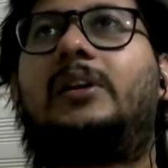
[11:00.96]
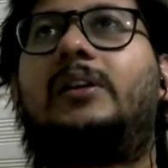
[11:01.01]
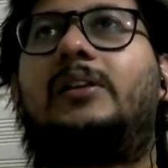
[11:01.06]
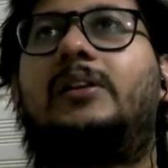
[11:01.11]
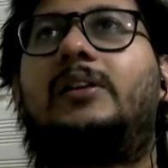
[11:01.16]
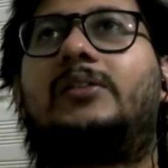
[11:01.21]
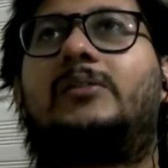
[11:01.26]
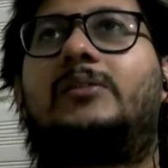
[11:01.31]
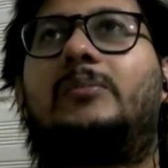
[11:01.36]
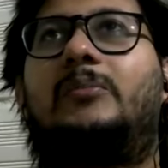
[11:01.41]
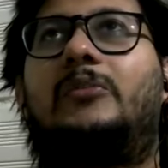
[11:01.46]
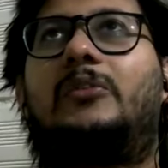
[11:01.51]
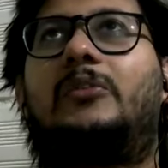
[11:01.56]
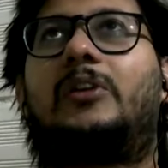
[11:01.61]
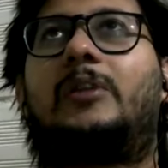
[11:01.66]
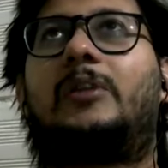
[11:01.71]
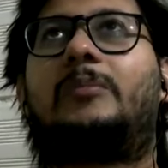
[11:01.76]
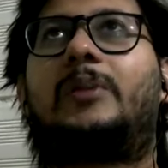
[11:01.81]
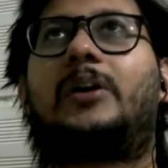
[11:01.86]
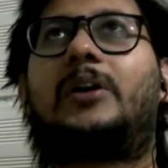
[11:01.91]
is
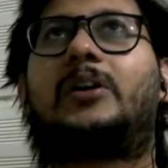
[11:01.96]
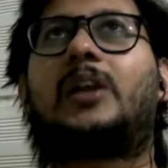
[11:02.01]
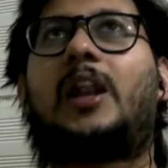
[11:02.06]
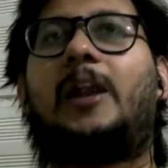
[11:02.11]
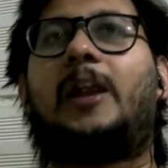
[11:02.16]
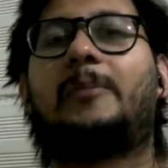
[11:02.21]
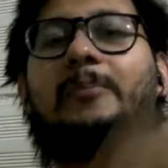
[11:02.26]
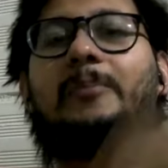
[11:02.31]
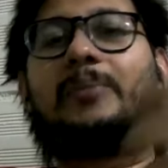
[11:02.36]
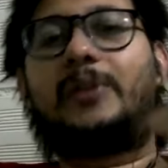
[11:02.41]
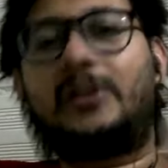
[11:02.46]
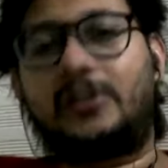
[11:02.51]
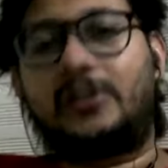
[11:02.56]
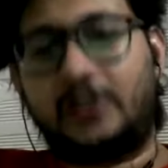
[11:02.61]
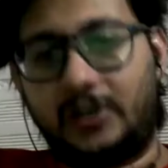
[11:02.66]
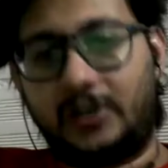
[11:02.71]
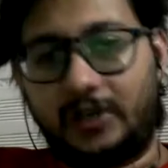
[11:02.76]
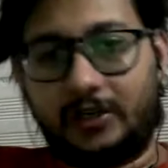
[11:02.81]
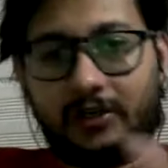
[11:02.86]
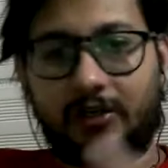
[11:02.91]
more about
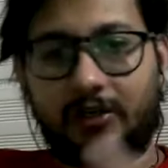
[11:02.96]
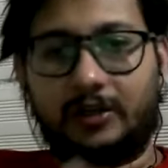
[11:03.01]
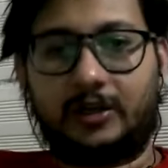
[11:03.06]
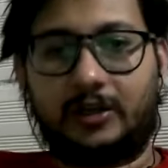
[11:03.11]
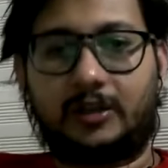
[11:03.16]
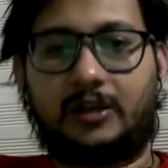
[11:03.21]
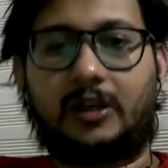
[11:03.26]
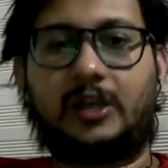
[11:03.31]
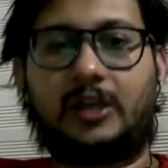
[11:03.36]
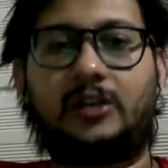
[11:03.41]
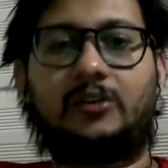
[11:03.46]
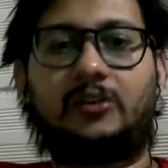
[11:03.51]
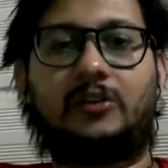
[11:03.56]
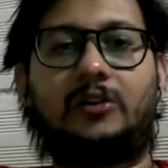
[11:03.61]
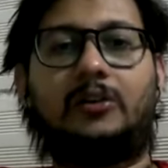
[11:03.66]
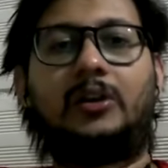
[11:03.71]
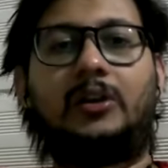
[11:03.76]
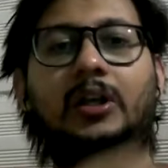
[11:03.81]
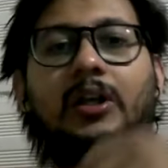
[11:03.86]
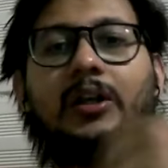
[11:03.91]
appreciating, right?
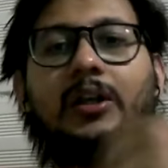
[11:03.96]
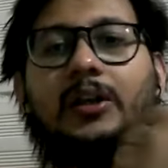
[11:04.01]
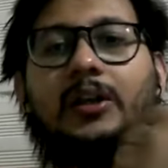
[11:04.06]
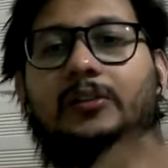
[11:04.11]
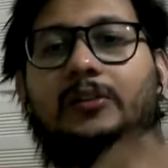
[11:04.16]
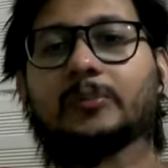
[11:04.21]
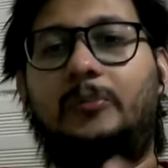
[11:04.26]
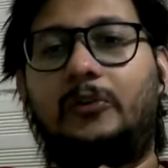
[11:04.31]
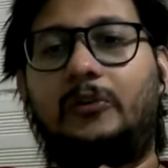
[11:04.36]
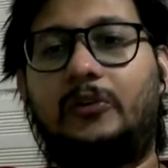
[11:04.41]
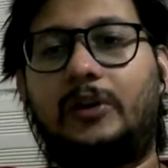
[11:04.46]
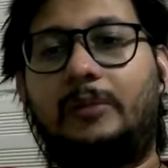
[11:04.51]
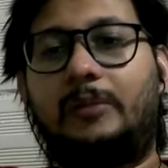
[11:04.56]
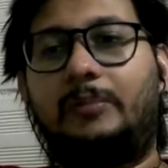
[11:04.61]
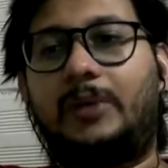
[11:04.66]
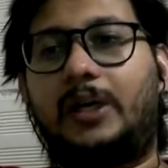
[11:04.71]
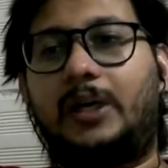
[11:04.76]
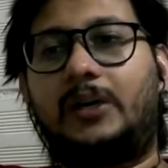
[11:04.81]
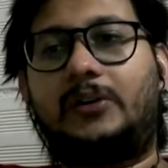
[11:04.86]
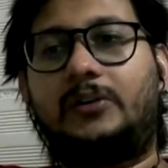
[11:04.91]
It's more
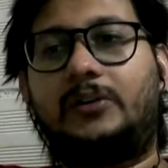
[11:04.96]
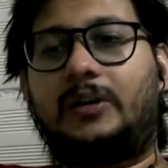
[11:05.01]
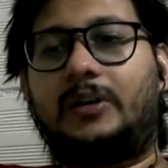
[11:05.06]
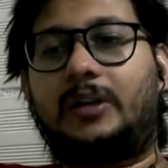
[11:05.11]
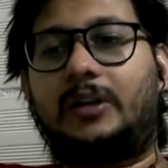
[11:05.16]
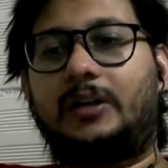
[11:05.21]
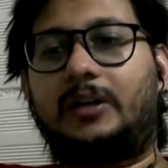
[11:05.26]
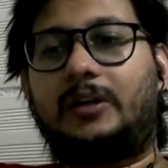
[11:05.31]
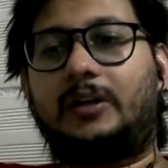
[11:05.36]
about